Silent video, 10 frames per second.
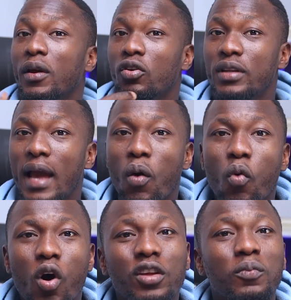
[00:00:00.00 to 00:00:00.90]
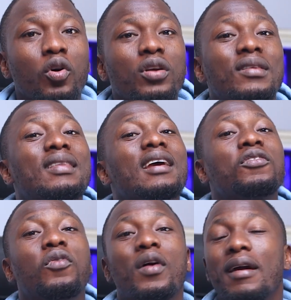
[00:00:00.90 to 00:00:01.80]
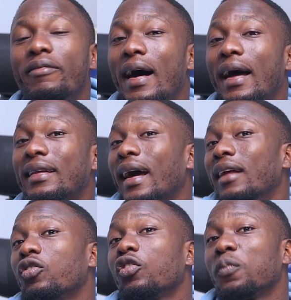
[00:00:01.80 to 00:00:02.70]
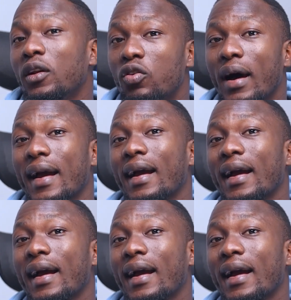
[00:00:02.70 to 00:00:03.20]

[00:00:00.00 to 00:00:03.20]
Payoneer works but takes forever and can suspend your